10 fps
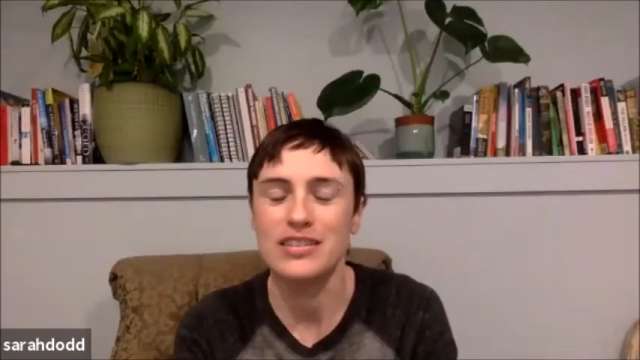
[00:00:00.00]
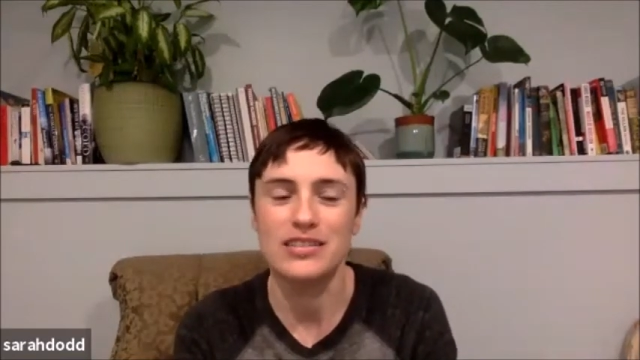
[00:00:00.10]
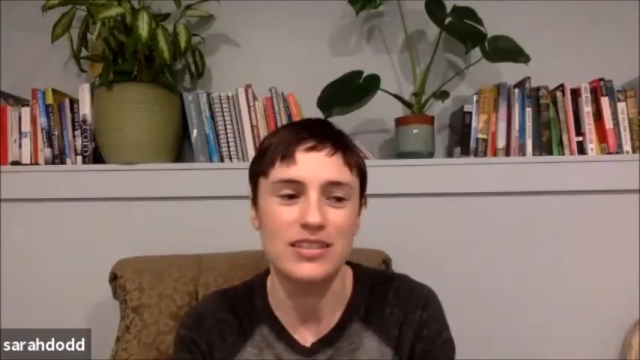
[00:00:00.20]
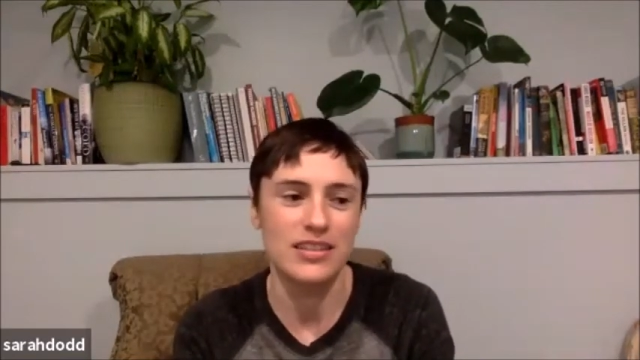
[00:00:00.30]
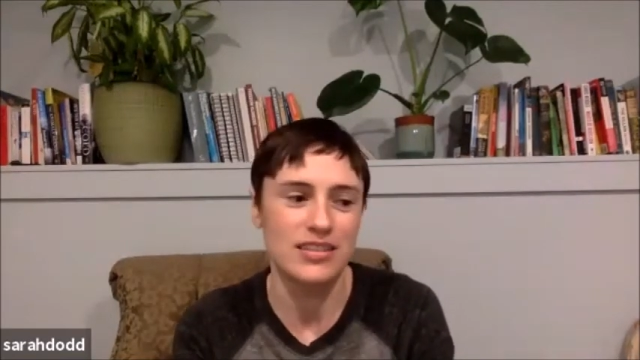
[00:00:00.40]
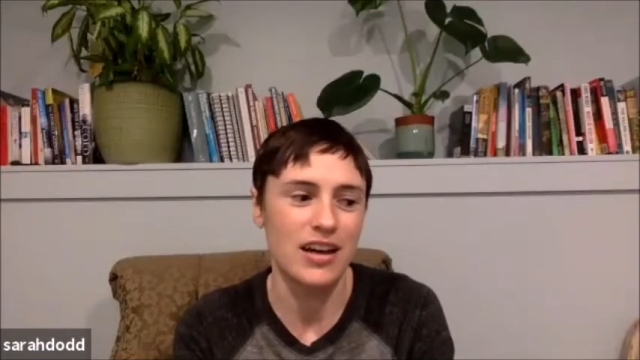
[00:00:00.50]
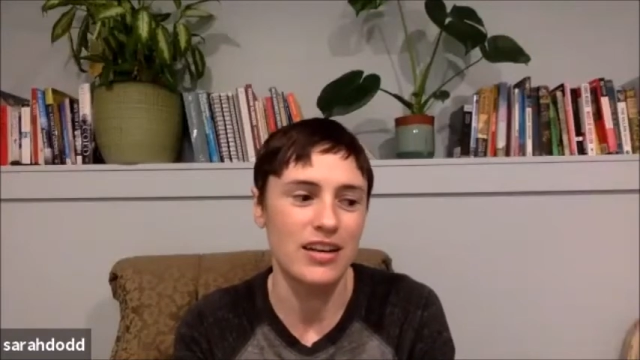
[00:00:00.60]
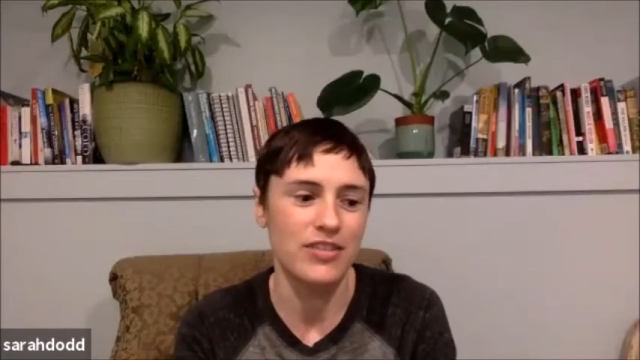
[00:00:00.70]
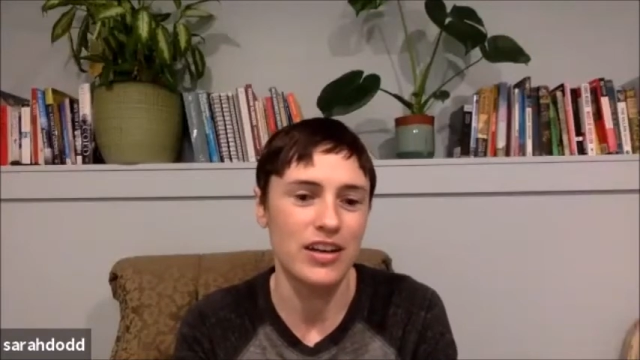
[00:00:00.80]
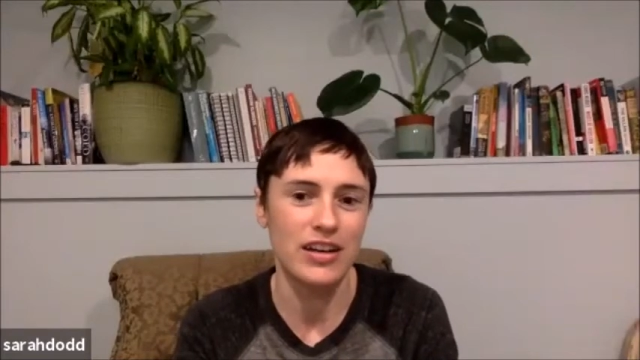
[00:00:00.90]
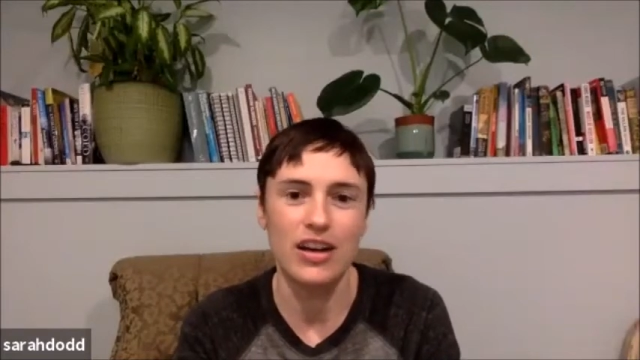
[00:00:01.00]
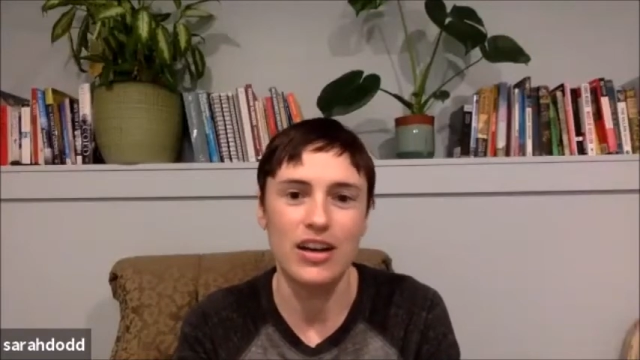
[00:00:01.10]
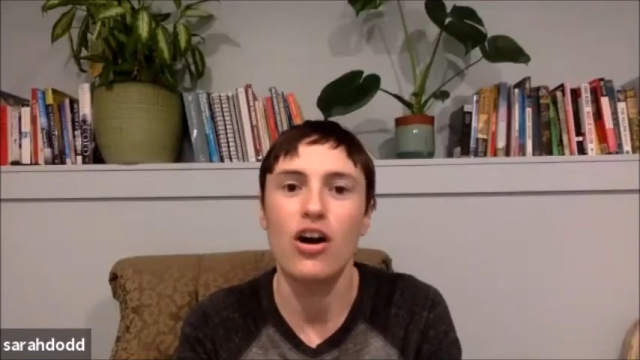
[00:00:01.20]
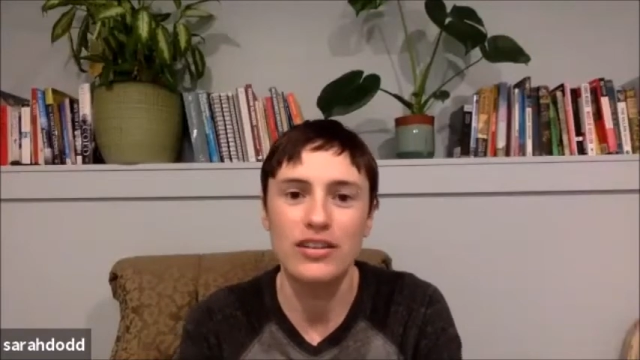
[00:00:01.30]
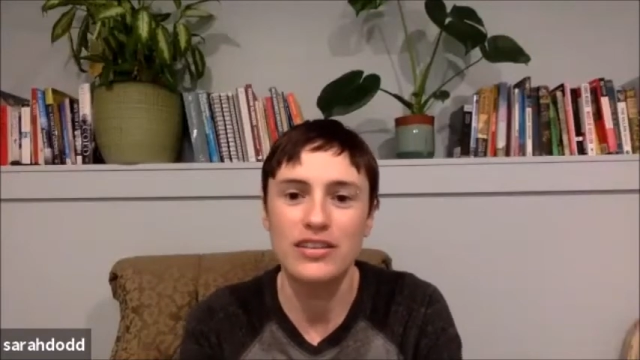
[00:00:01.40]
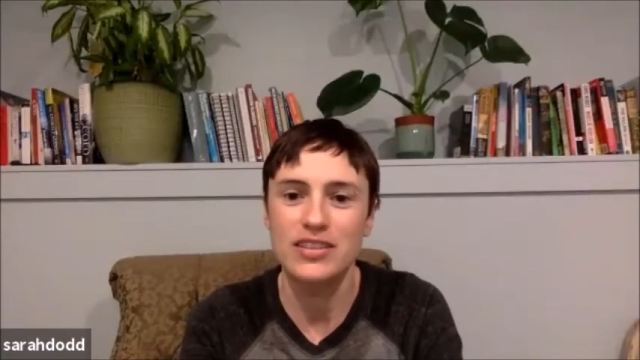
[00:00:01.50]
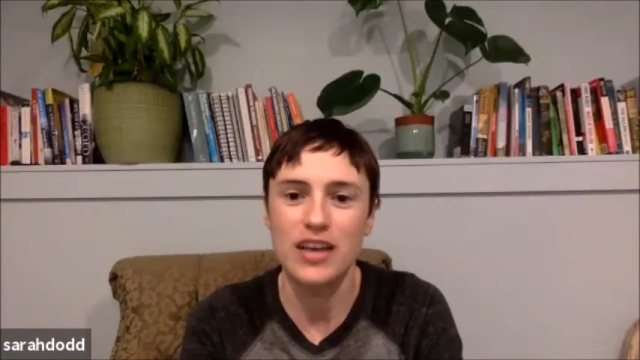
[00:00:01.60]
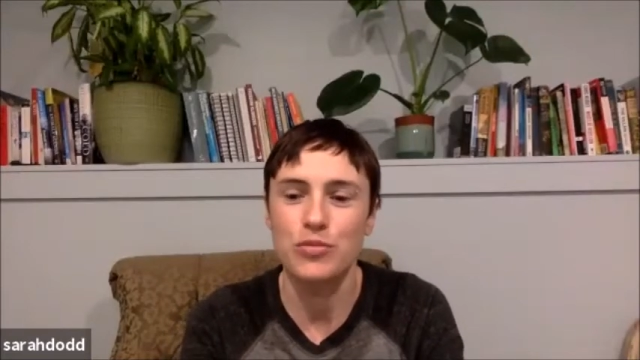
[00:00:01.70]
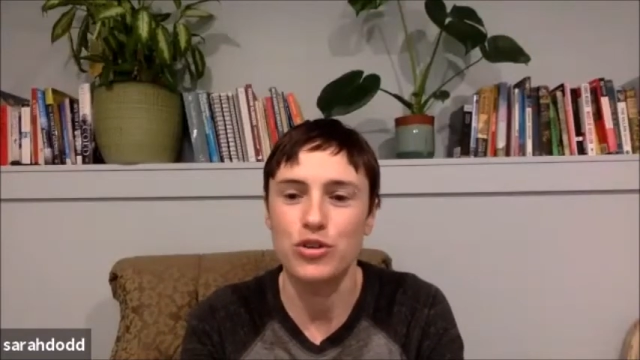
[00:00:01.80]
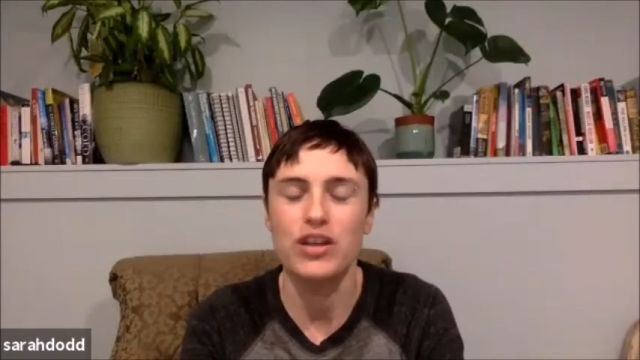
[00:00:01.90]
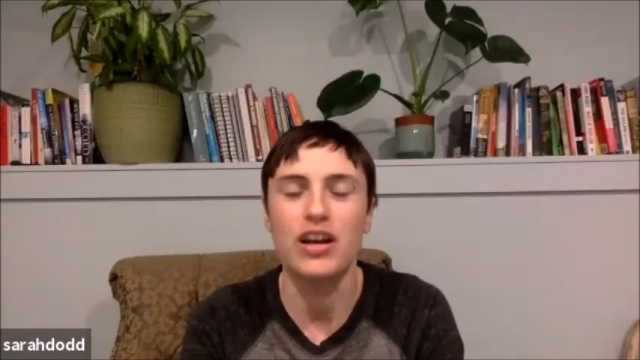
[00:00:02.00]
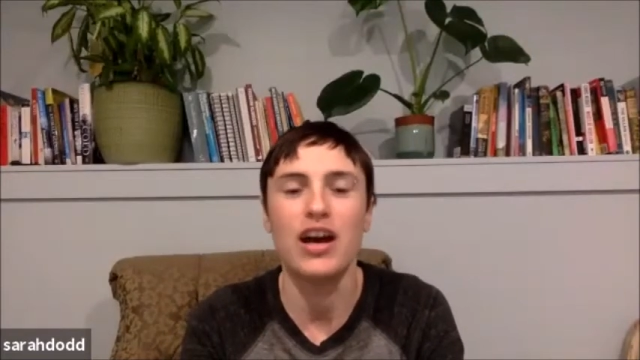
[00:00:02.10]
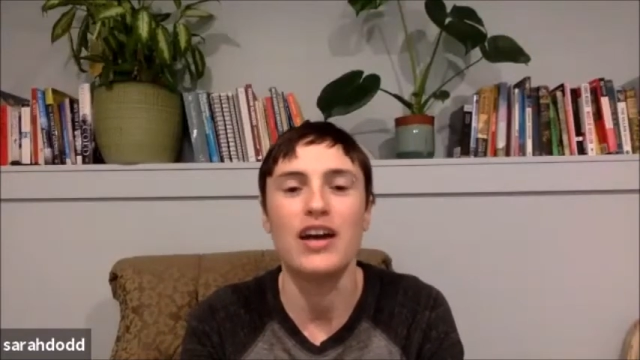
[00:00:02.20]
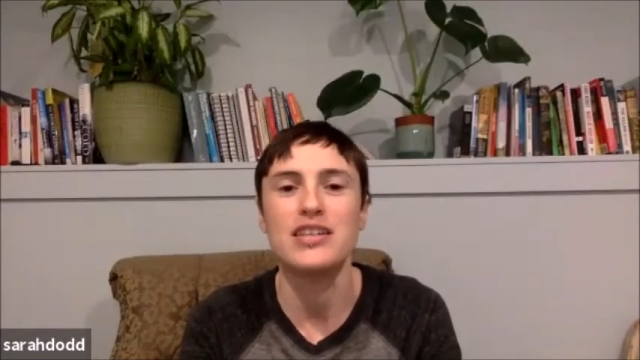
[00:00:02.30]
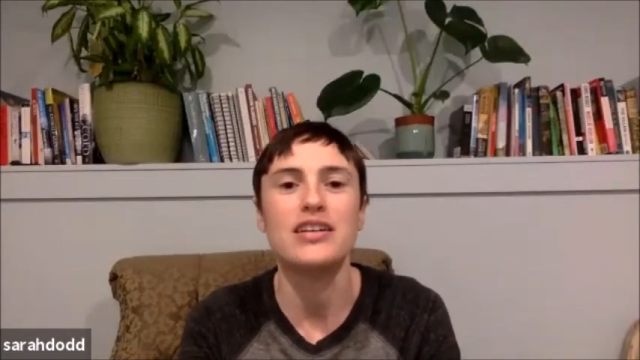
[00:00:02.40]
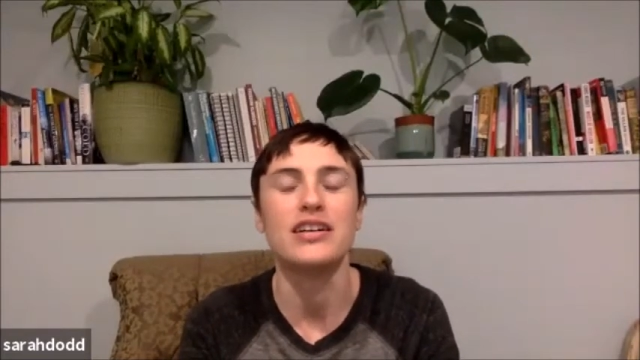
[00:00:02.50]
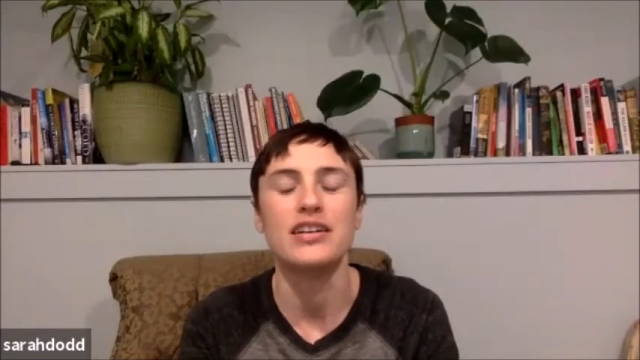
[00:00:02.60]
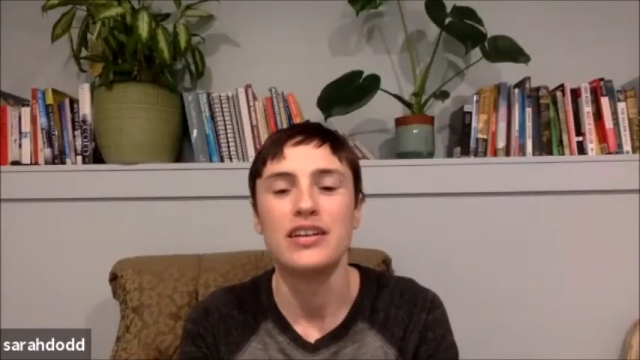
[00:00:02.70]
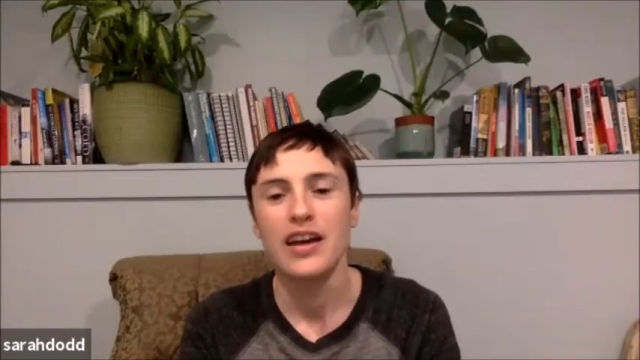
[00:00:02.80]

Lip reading: It's kind of a concept or an idea.